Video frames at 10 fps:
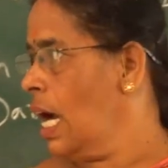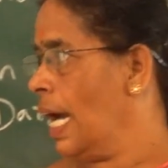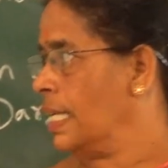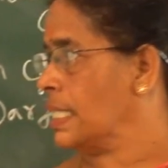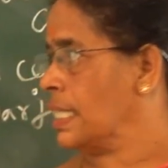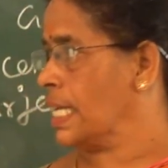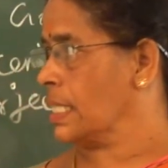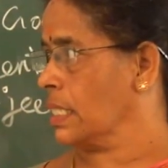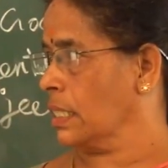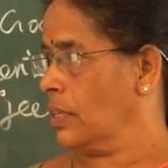And
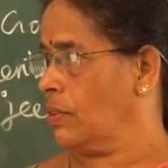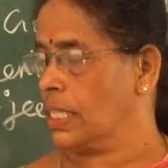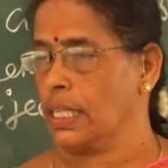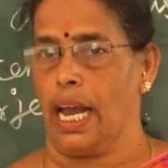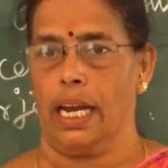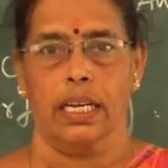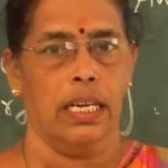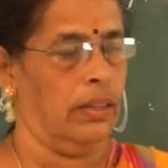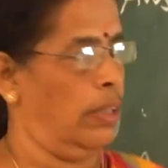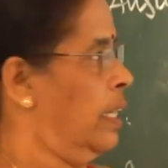sixth division,
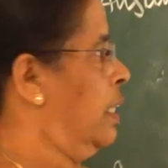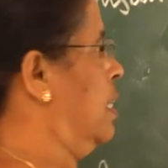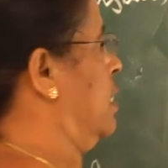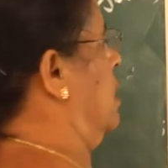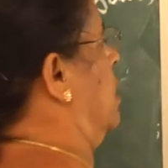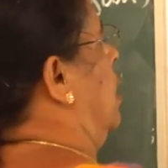that is the